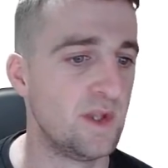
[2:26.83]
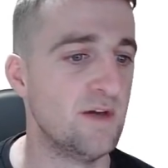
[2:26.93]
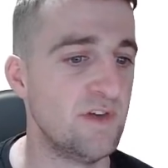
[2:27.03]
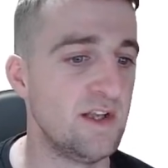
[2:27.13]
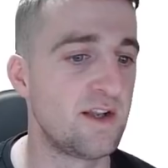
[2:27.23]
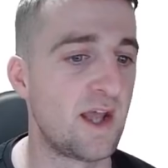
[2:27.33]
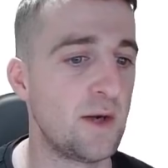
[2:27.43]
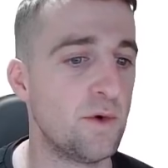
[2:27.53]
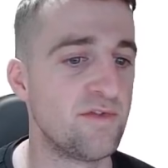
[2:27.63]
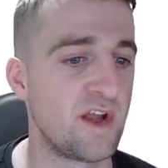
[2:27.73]
The indicator
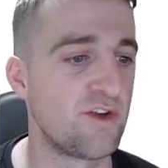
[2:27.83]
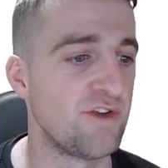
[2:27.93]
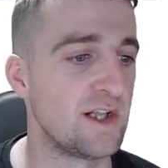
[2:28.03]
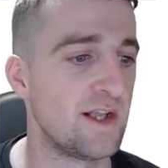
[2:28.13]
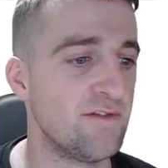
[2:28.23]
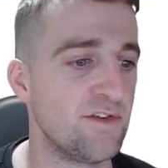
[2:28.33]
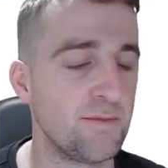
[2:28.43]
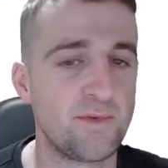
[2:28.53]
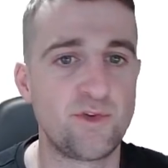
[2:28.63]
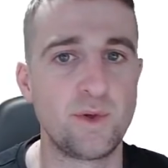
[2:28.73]
will then create levels
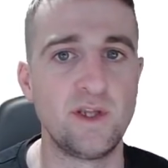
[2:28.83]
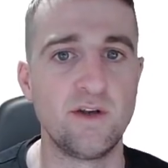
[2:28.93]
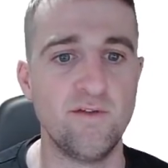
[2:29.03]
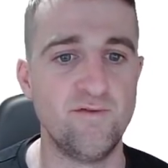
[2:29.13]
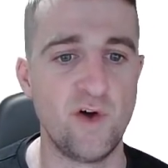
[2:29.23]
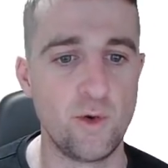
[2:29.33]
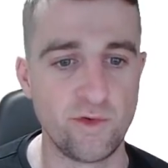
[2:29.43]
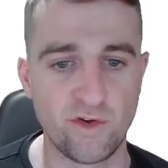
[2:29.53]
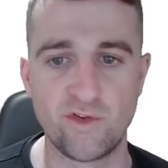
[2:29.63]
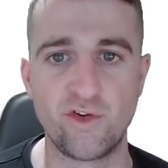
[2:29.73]
between
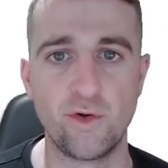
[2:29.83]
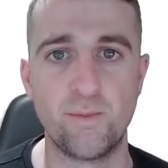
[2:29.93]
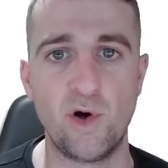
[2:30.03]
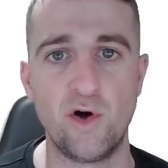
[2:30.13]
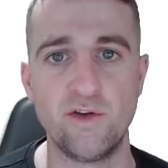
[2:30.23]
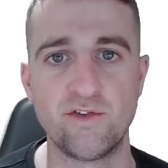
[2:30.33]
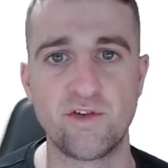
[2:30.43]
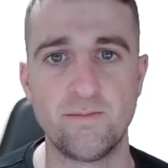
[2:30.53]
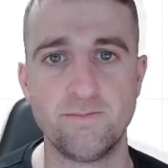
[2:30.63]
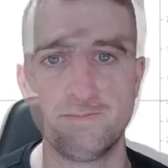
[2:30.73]
those two points.
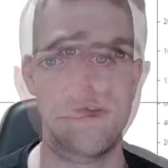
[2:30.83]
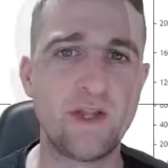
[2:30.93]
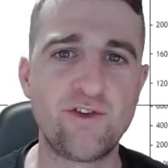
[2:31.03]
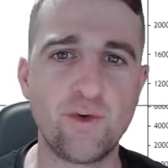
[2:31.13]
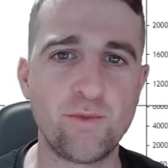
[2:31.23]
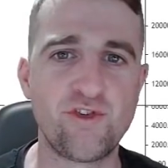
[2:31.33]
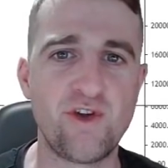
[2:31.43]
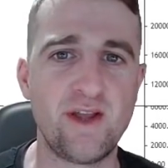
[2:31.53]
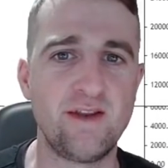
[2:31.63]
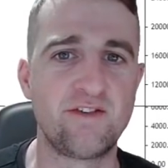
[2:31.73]
So let's jump
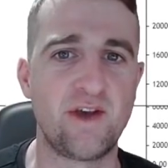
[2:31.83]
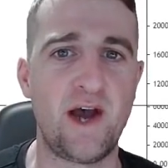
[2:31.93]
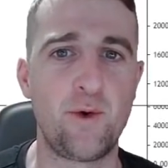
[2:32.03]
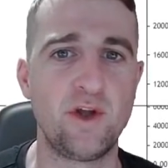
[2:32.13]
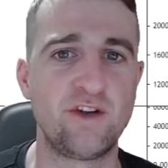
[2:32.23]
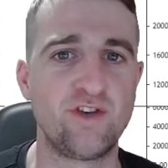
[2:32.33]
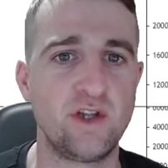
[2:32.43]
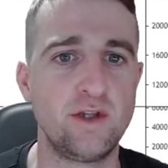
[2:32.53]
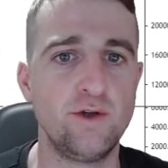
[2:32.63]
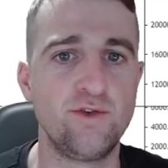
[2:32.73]
straight into how you
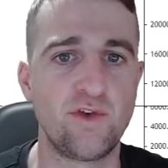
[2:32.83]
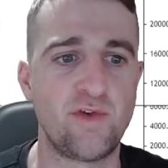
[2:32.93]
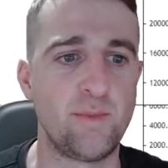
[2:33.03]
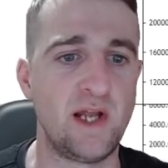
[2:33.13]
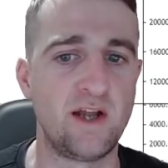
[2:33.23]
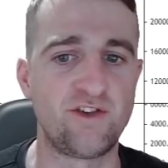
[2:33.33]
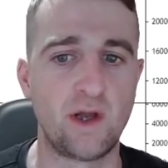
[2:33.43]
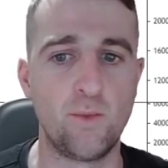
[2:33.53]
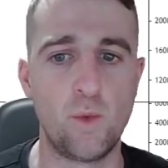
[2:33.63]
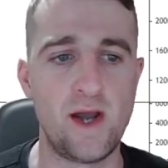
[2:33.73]
actually use a Fibonacci
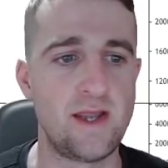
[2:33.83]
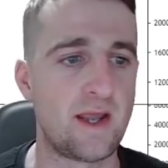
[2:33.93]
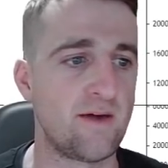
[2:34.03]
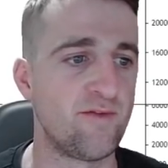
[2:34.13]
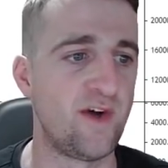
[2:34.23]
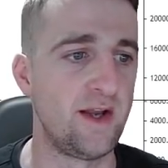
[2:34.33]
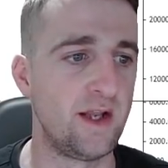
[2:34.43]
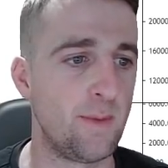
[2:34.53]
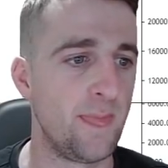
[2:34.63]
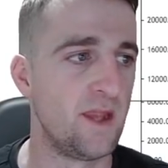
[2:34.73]
and where you can find
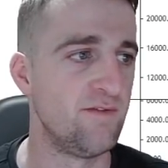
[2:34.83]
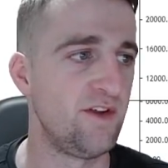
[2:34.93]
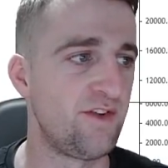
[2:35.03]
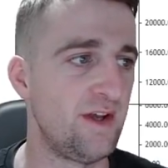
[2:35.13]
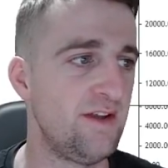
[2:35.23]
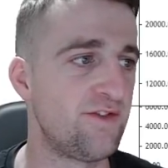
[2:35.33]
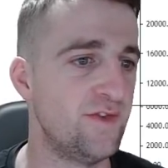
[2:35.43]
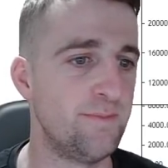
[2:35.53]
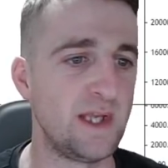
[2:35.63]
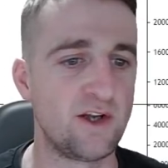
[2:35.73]
it. This is
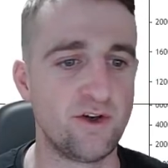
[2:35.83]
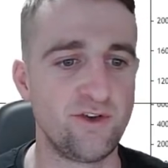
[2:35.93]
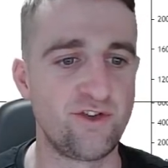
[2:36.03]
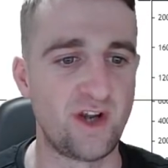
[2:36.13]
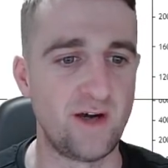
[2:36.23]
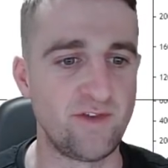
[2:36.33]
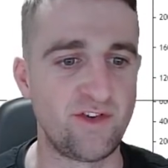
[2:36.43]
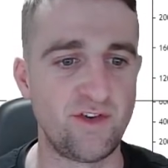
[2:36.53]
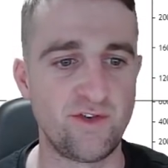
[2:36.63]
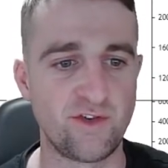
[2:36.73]
the Bitcoin chart.
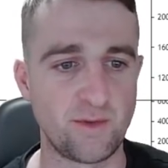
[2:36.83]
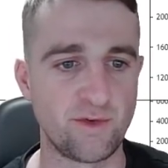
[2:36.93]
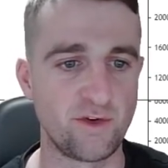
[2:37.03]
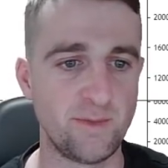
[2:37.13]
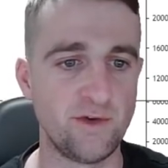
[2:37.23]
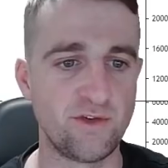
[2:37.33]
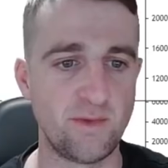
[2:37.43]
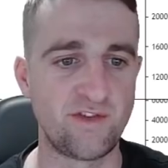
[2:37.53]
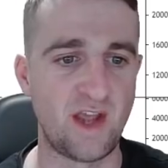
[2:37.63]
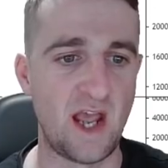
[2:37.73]
This is just, I'm just going to be using
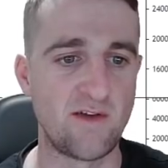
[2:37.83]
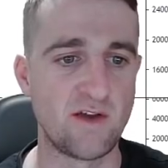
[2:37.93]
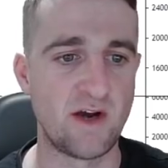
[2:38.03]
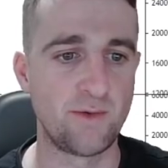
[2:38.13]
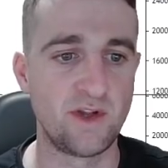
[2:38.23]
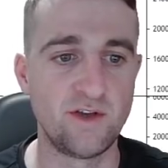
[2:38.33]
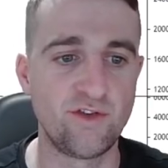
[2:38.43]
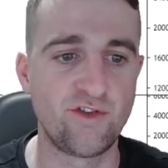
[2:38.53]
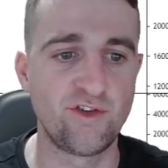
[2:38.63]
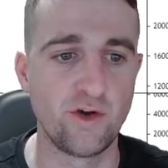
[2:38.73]
this area around here
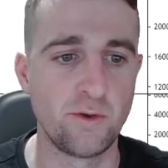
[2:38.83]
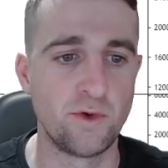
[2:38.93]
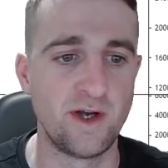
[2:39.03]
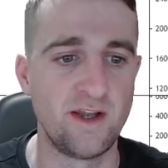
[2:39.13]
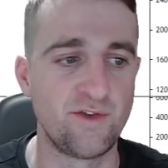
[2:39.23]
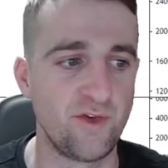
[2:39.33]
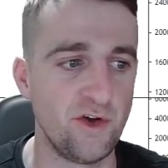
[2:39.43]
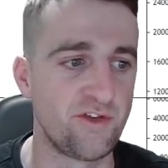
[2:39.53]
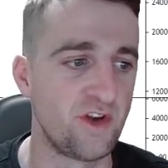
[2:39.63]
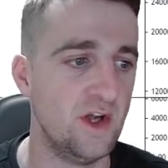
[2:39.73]
just to show you what it is
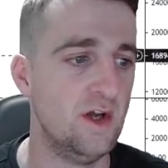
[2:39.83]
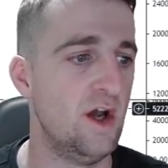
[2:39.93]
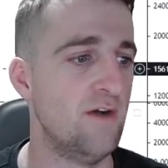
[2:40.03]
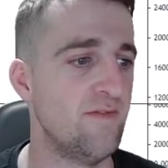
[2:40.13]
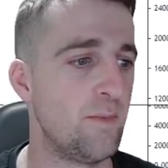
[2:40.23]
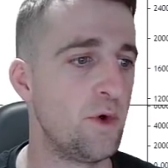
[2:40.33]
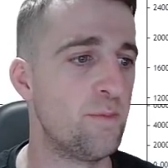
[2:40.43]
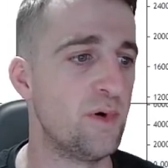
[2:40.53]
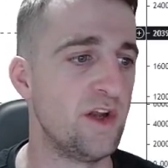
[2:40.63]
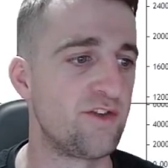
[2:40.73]
first, and then we'll
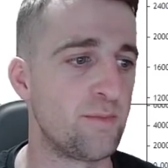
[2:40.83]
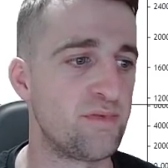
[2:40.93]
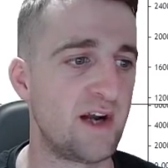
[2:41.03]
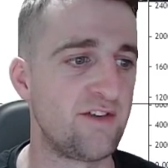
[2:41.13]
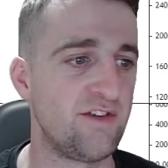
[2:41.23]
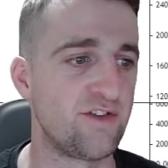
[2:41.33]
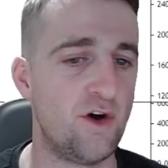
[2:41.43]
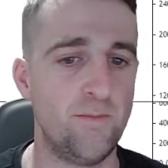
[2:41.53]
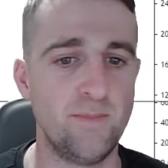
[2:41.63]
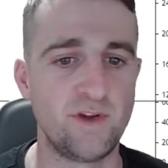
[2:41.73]
put into practice
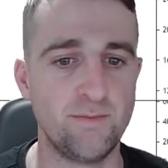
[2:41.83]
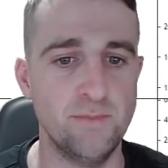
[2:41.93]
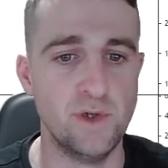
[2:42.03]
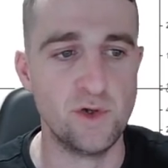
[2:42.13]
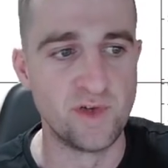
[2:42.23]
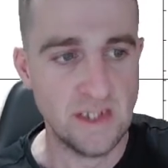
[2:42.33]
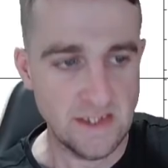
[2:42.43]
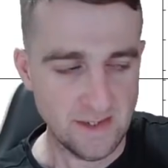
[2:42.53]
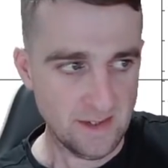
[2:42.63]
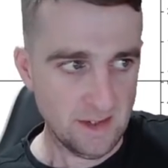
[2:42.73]
on this move.
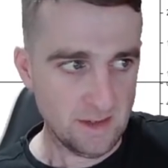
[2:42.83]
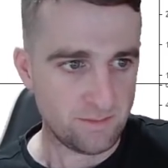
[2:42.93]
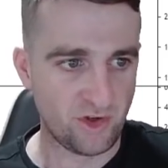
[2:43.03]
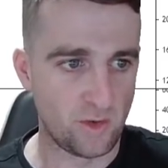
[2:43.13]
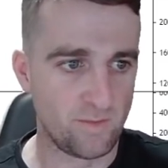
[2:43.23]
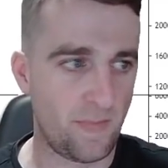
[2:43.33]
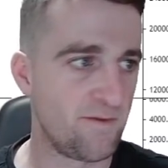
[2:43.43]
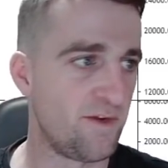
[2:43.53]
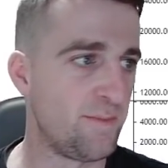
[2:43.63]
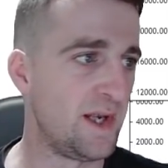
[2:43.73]
So
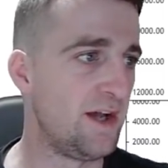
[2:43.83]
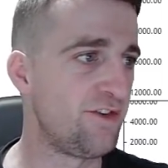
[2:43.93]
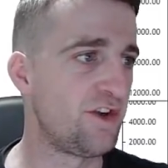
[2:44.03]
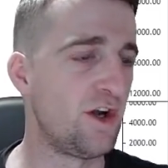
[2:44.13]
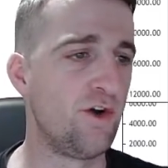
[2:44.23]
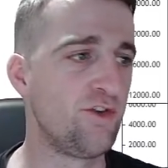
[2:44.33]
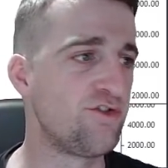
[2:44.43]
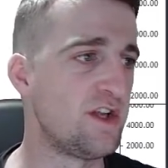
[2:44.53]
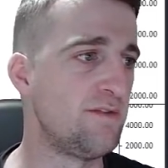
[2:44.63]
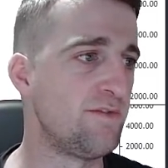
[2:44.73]
the Fibonacci on
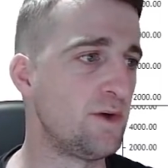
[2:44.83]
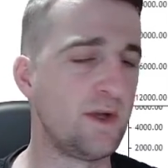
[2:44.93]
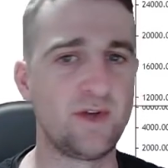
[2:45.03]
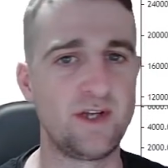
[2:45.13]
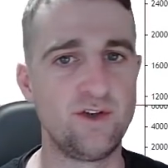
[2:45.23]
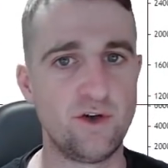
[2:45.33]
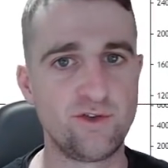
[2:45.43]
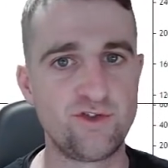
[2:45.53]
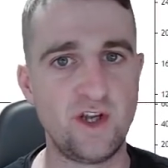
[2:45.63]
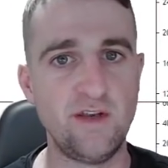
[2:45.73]
TradingView, if you're not on
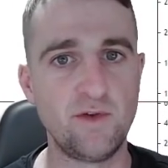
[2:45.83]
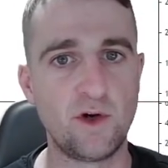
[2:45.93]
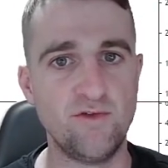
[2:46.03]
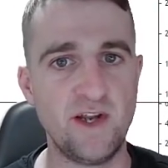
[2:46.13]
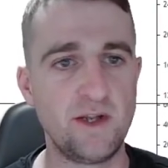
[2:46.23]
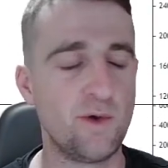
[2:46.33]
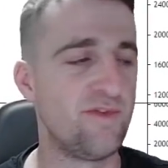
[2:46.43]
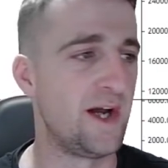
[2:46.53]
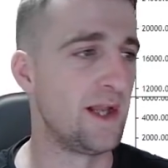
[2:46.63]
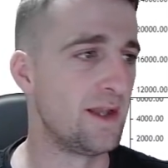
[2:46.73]
TradingView already, you'll
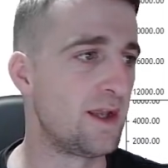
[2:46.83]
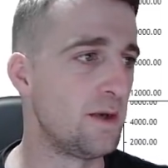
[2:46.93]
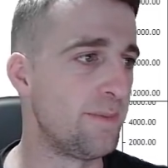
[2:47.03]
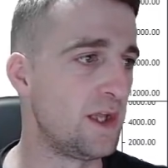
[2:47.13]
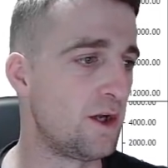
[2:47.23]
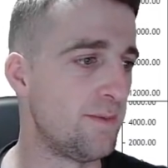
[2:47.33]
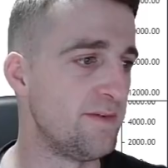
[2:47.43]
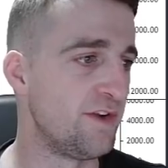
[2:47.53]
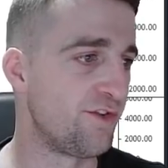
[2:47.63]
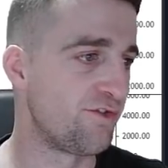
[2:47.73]
find a link in the pinned comment
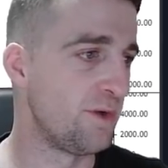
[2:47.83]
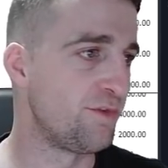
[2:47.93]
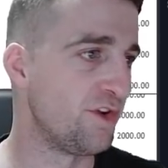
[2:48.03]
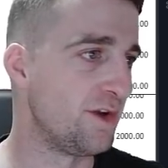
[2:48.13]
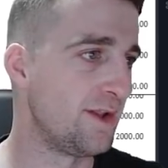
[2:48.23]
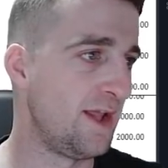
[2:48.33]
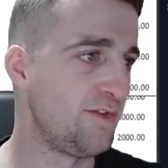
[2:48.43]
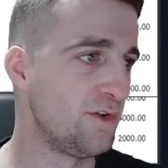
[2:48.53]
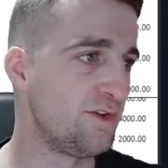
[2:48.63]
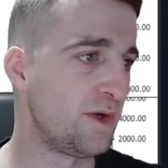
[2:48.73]
in the description. If
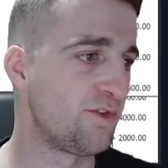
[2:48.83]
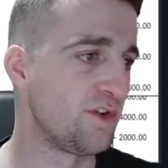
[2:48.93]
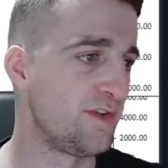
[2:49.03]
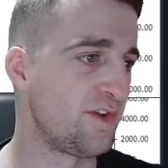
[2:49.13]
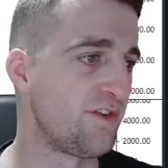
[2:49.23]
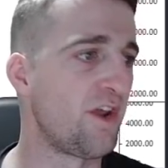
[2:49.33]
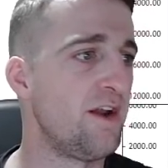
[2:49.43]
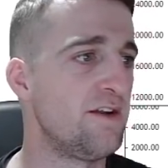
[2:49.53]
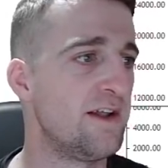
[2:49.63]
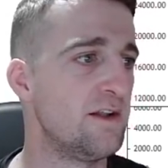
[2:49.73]
you look down to the left hand
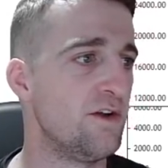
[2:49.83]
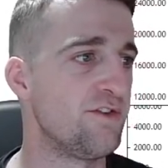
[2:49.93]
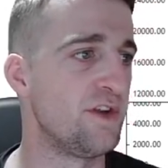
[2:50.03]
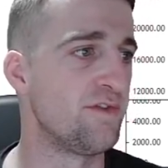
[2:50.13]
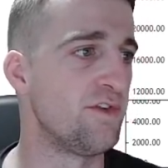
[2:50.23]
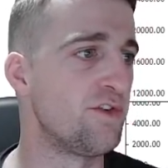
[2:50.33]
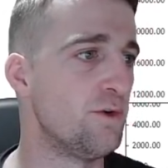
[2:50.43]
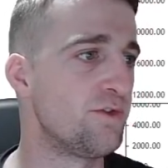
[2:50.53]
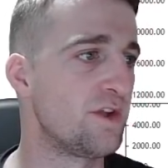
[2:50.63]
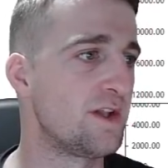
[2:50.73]
side, you get lots of different tools.